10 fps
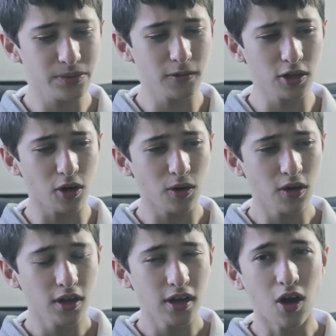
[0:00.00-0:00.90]
you know,
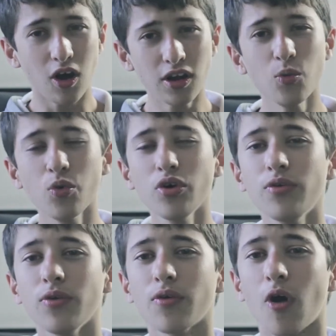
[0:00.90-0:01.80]

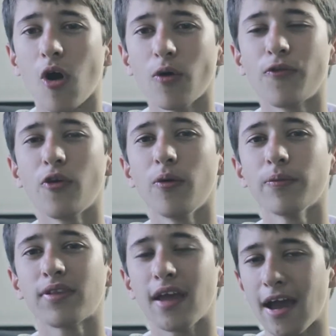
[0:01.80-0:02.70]
Hollywood horror
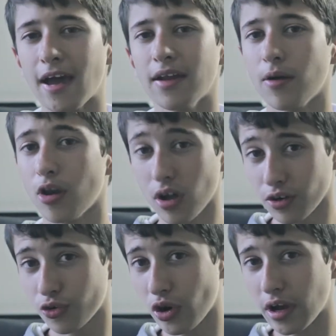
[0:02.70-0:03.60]
films, they add a lot
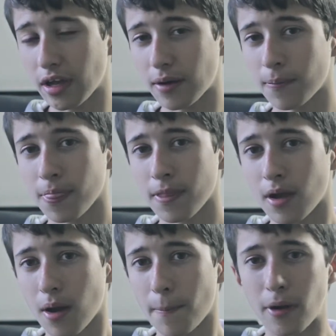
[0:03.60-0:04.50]
of grain,
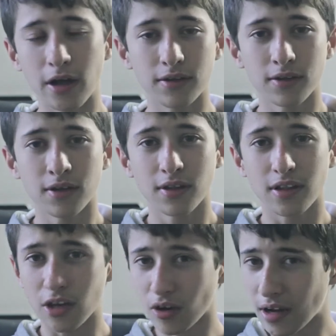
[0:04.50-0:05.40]
but
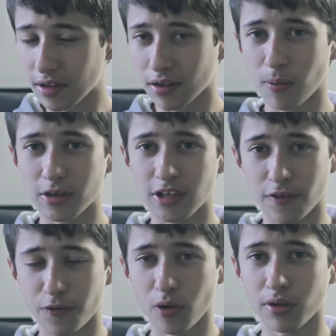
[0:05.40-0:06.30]
they don't add so much that
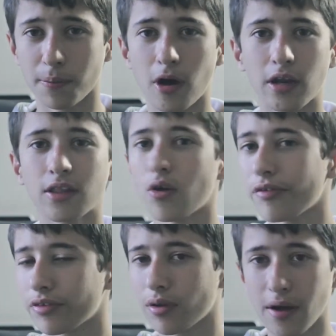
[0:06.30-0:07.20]
it falls apart, and they
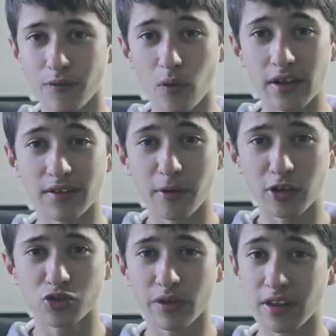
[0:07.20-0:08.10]
also have ways of
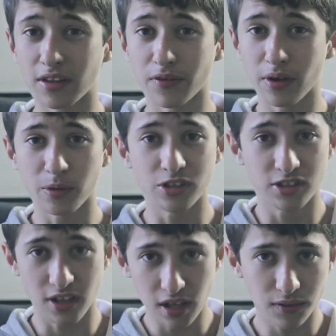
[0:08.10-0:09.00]
making sure that the image
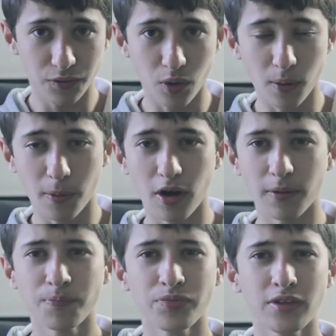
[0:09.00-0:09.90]
doesn't fall apart.